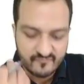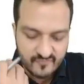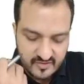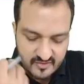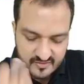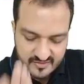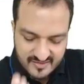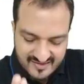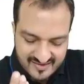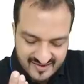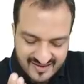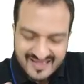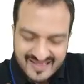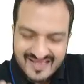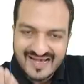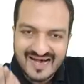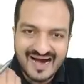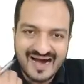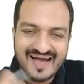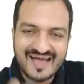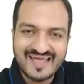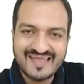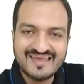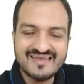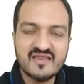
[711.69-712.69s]
Well, then
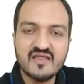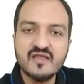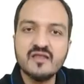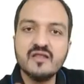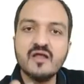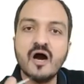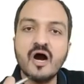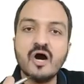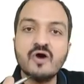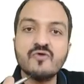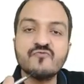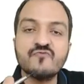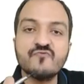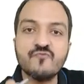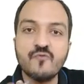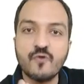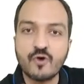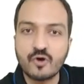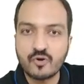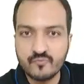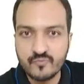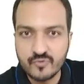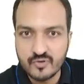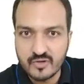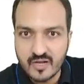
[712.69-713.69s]
I need a
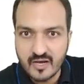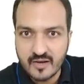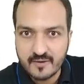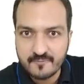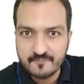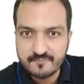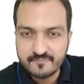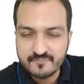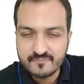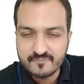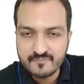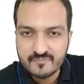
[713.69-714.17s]
formula.